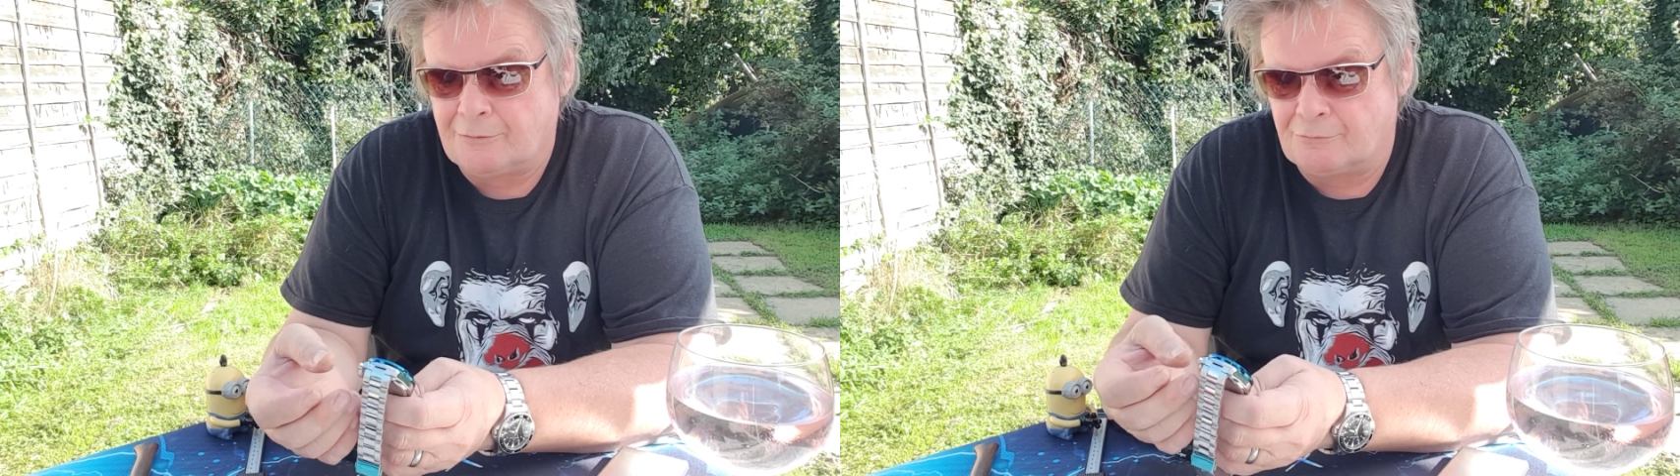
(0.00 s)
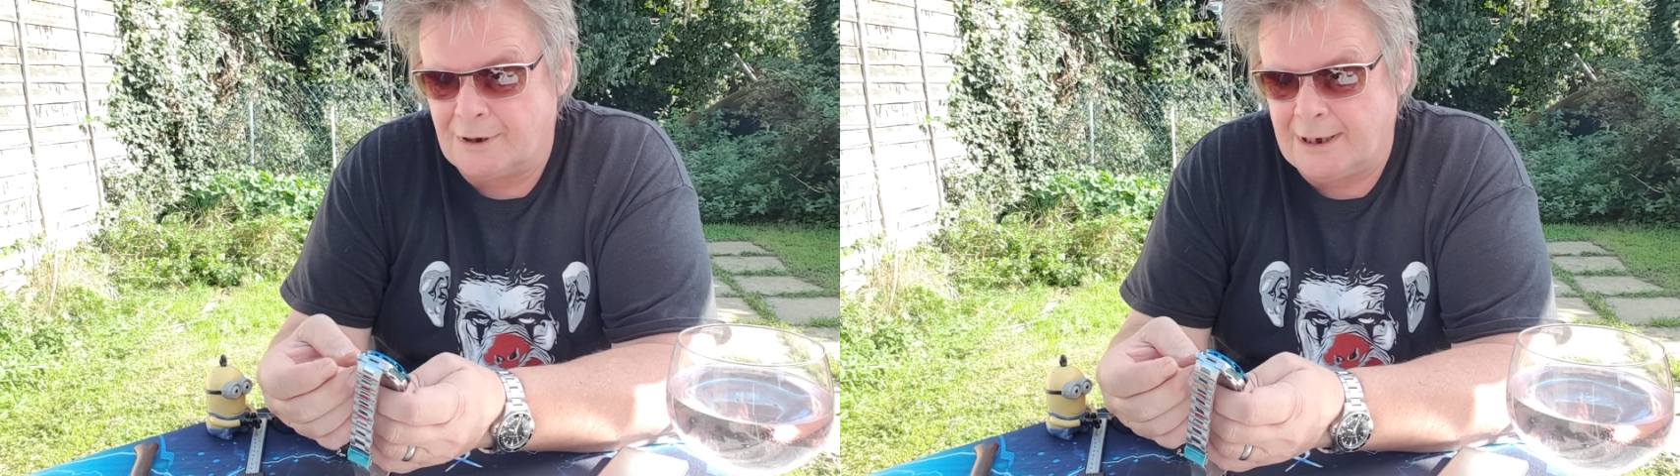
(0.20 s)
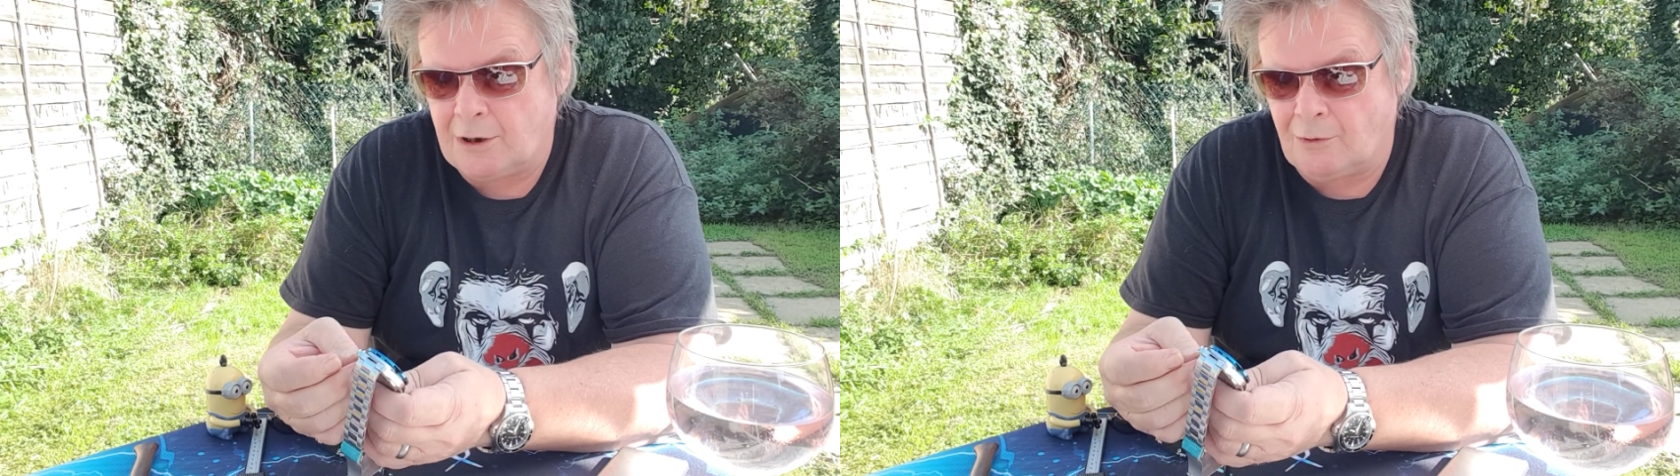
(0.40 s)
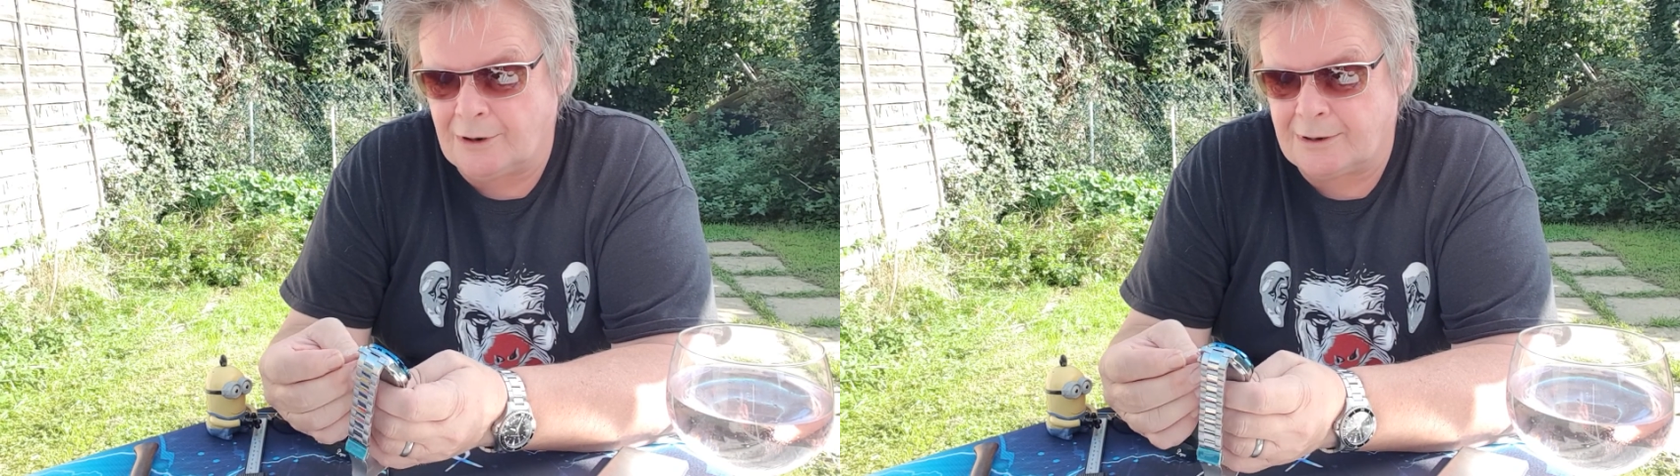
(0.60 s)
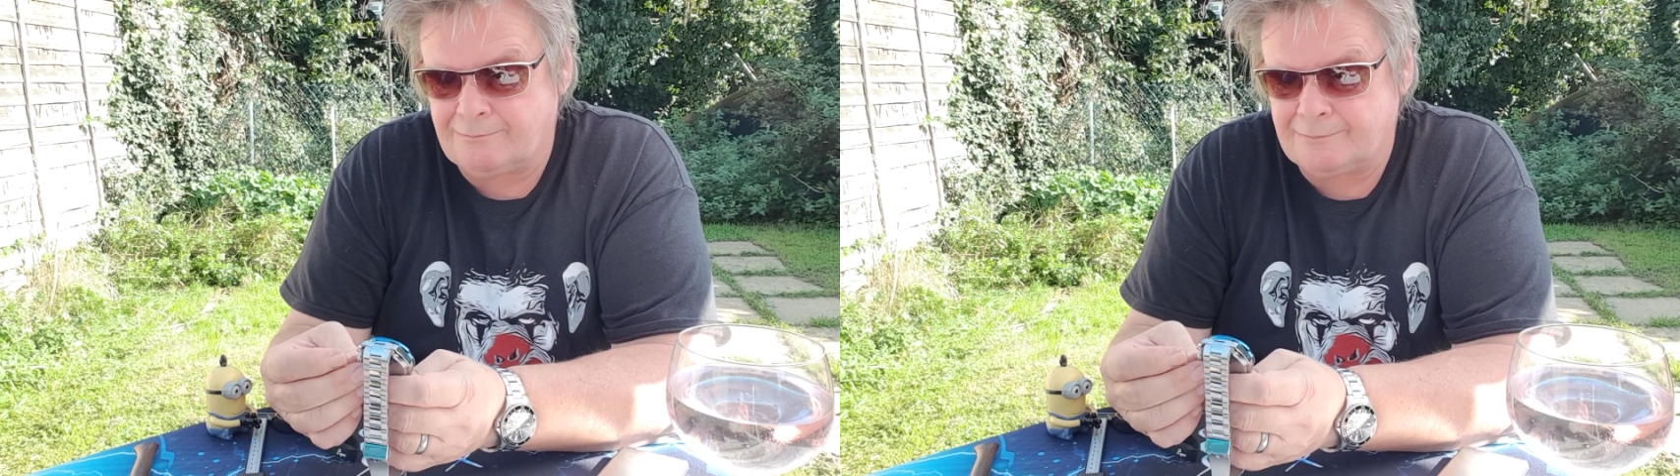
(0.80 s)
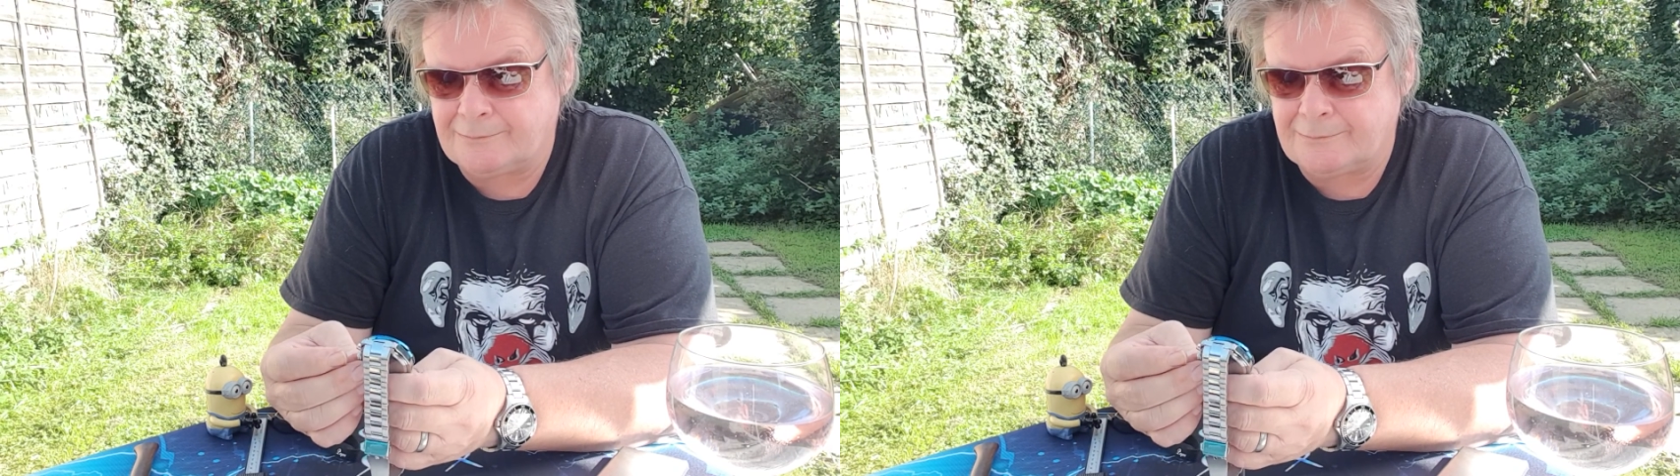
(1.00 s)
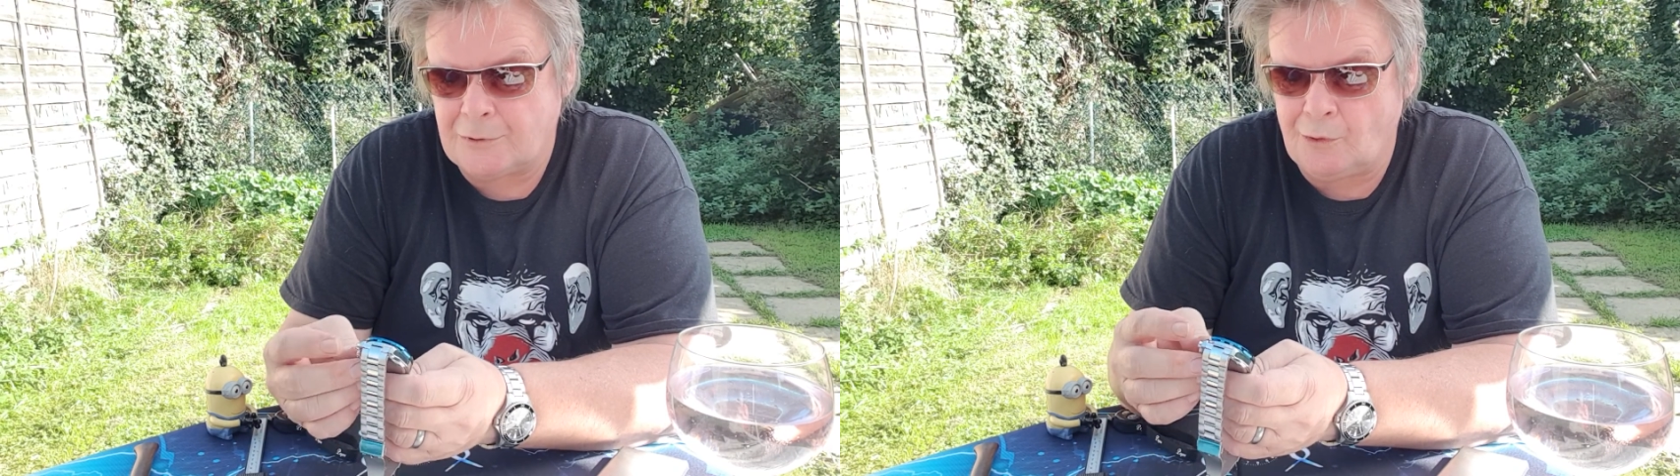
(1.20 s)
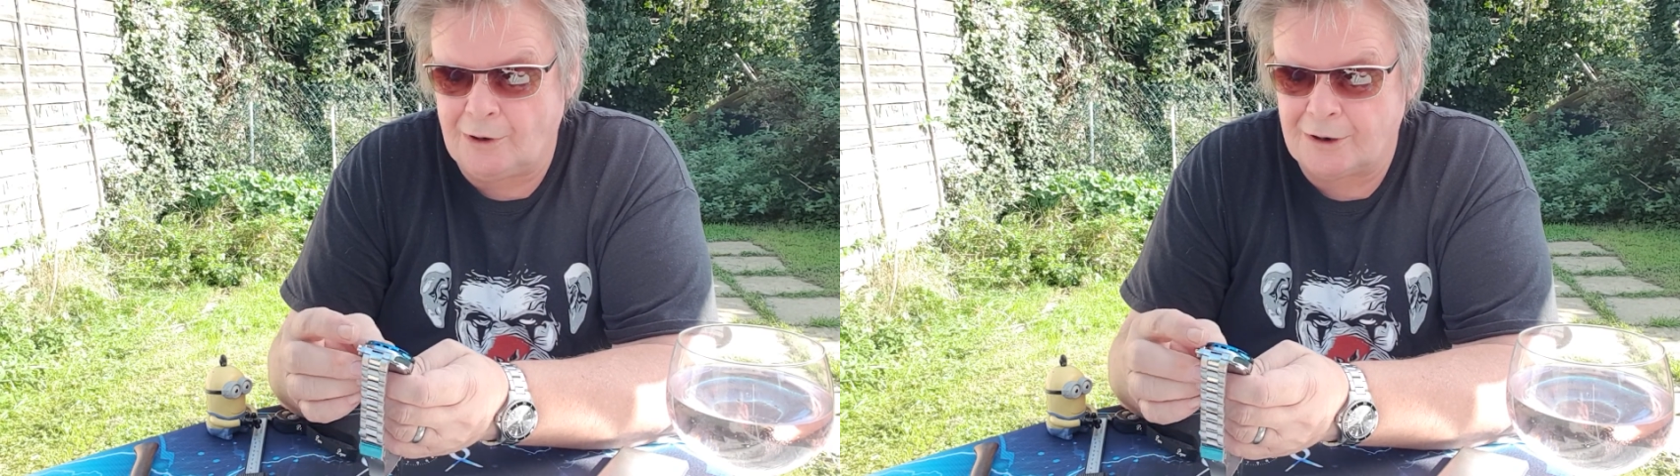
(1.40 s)
really quite
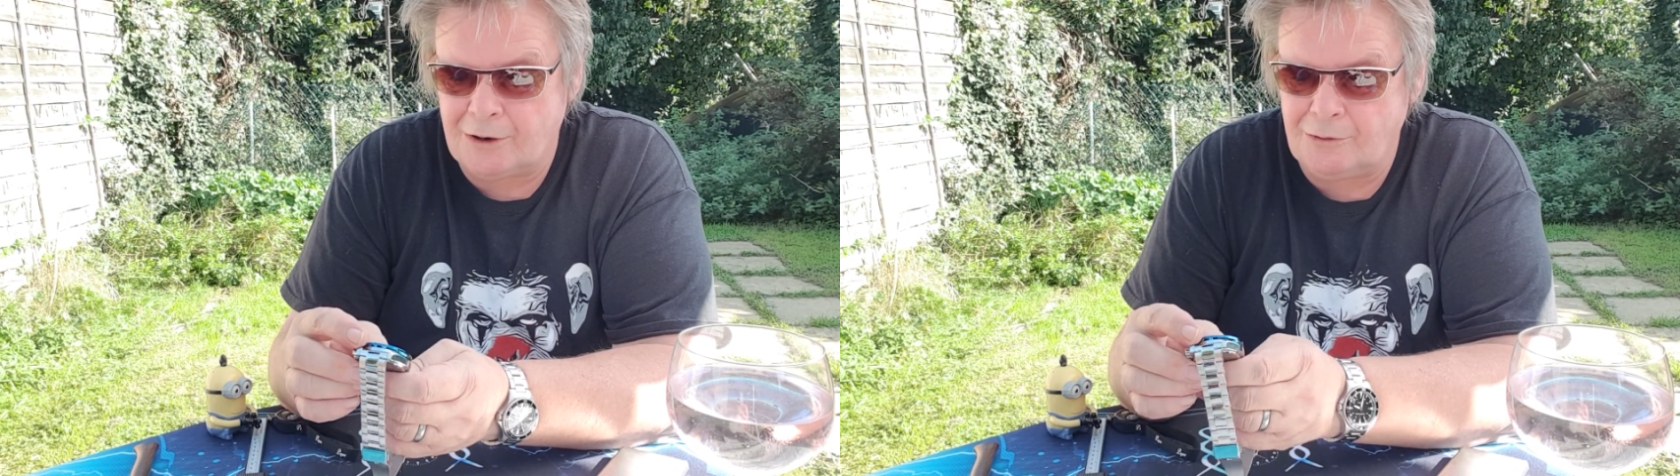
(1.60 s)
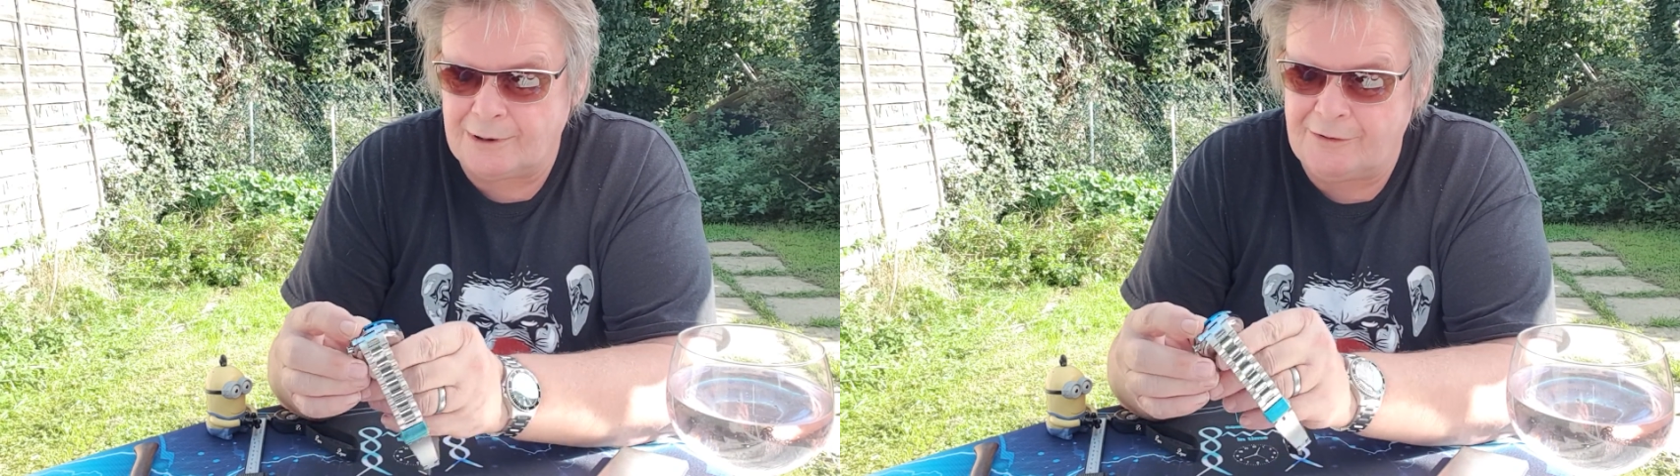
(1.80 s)
cool.